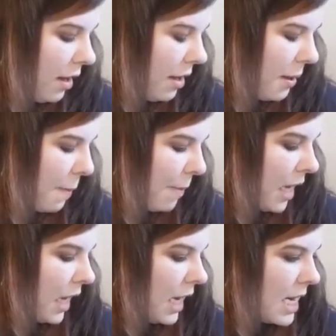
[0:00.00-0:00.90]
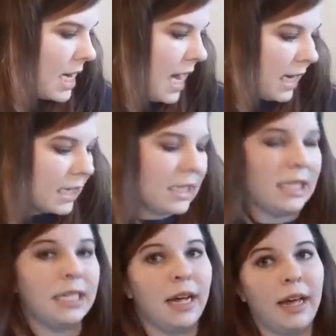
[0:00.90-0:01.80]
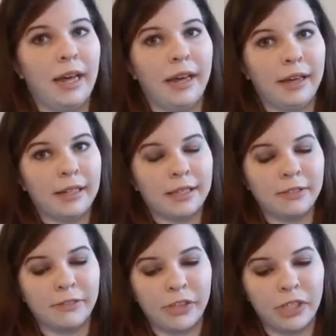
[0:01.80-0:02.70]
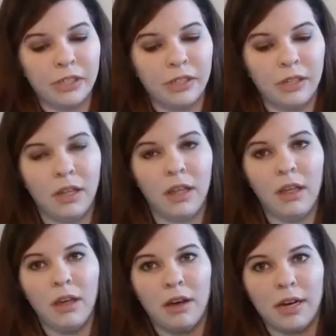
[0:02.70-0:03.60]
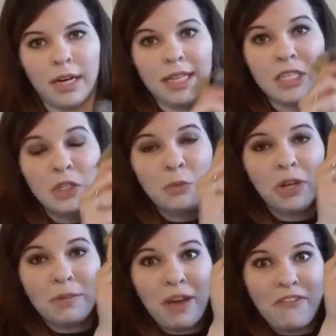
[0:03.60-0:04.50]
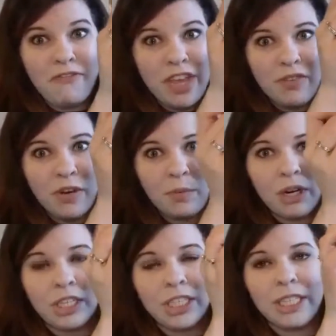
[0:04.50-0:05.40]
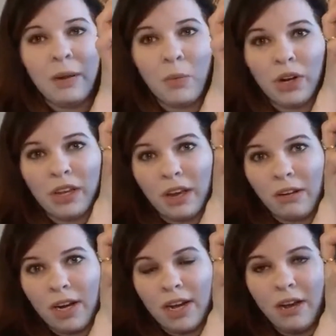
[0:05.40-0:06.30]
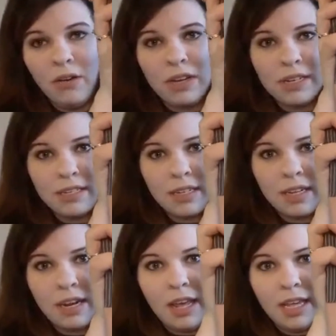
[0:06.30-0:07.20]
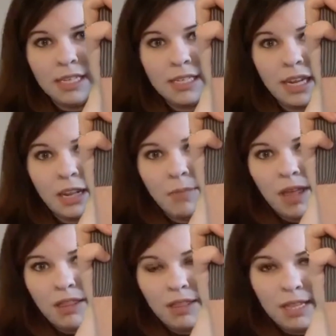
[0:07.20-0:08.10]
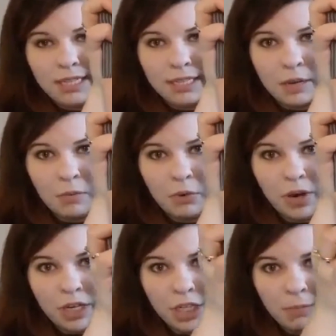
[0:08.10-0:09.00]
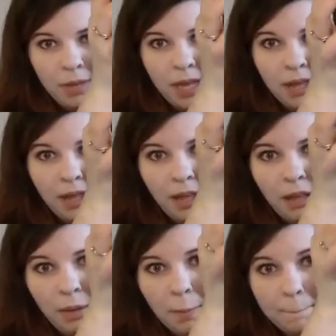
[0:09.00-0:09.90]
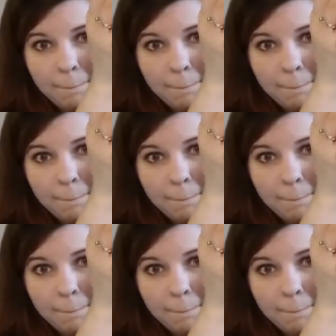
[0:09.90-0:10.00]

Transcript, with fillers: Um, next I have, uh, this is probably my favorite project that I'm working on right now. It is in a Sandy by the Lakeside project bag,